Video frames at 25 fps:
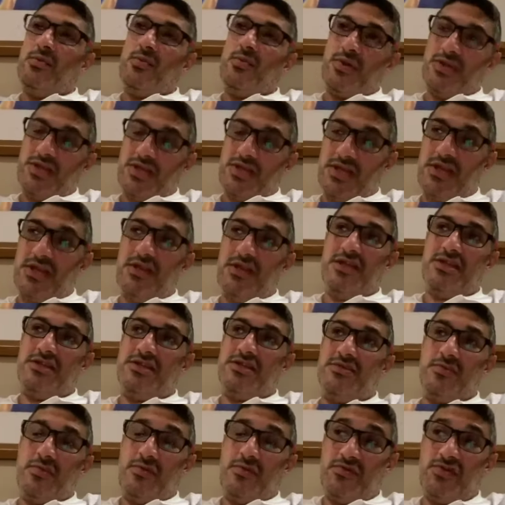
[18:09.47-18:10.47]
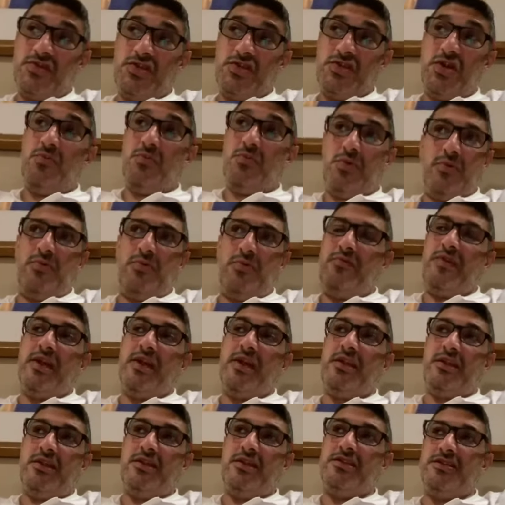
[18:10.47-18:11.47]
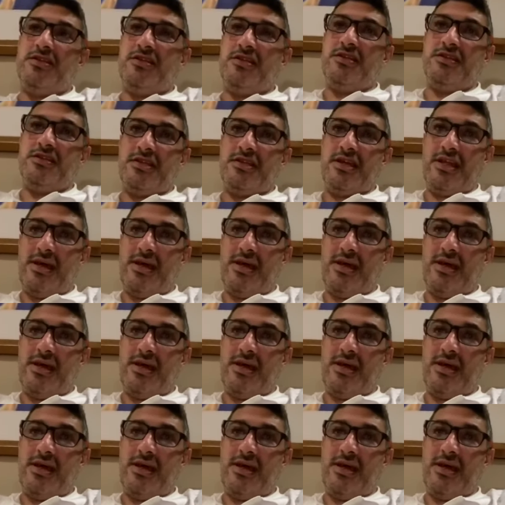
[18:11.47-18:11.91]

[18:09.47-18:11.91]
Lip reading: We did it we've done it this season.